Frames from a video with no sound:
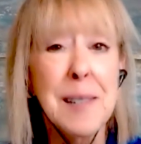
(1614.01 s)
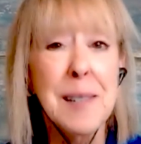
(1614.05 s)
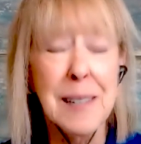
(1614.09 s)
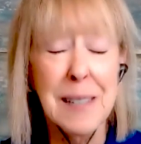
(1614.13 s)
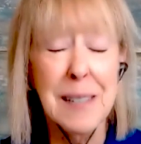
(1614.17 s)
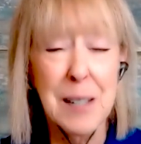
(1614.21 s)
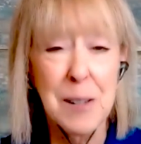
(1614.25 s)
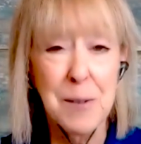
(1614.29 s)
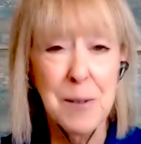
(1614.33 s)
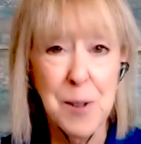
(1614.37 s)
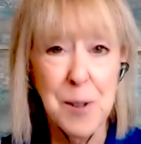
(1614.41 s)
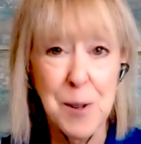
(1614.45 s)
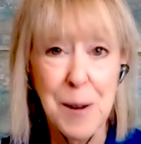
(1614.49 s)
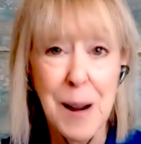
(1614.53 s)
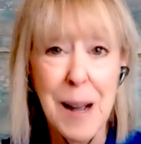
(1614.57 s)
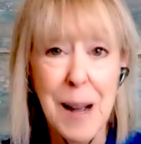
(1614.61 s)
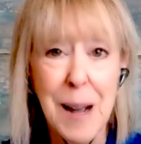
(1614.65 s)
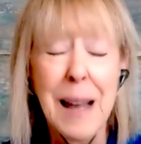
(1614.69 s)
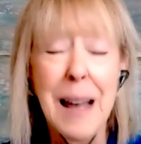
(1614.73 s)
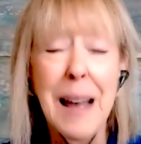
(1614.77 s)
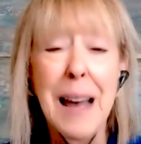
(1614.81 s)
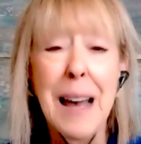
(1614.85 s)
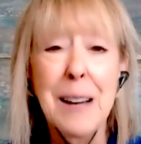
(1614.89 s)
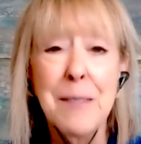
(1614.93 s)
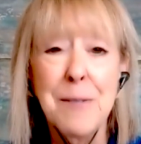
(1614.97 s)
and if you
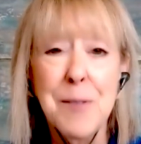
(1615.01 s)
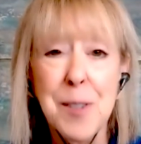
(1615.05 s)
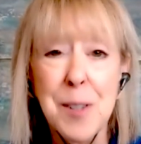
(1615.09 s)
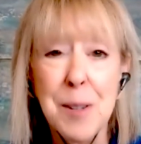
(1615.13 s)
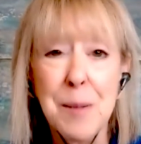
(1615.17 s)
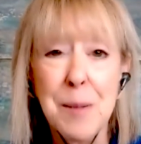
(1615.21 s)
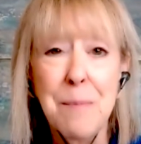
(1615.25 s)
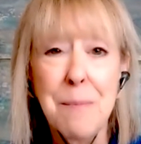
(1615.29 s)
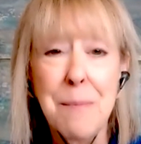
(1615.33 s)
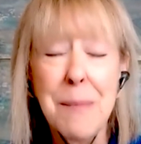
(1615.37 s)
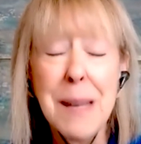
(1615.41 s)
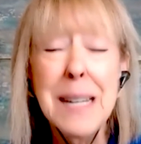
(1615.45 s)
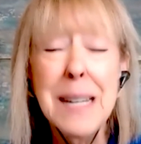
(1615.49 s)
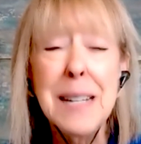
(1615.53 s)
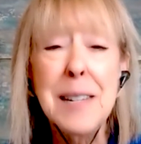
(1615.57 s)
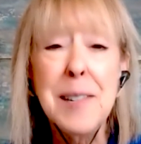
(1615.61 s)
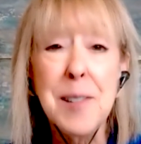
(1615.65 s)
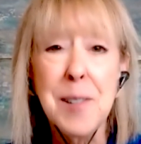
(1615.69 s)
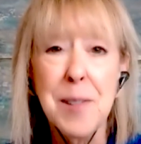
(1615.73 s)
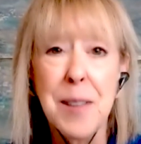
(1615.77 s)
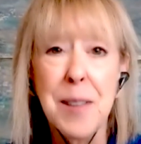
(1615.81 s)
have to miss,